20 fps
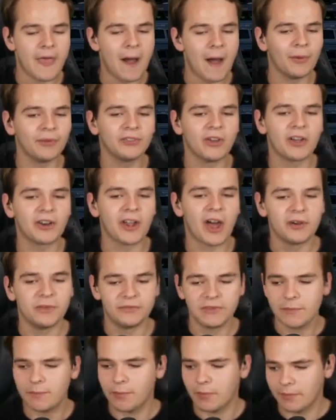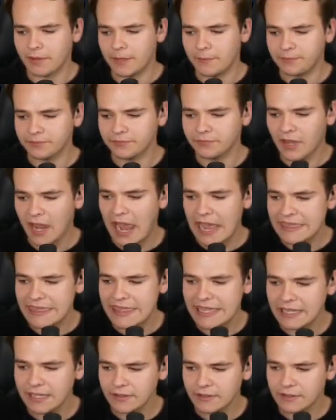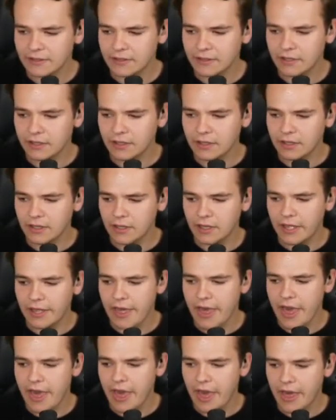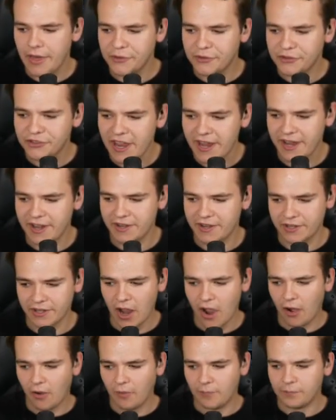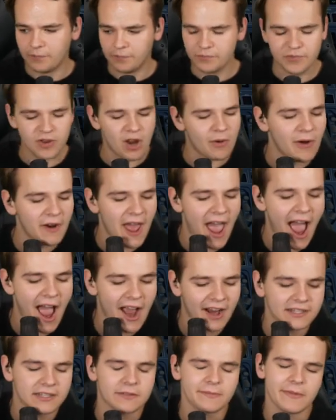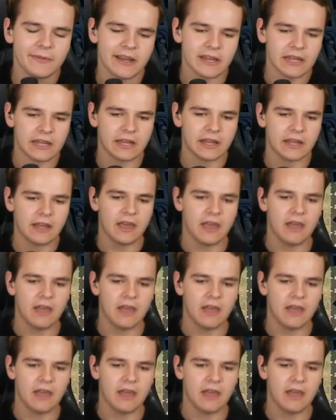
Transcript: That was not 100 feet per minute. I think a second ago, someone asked me,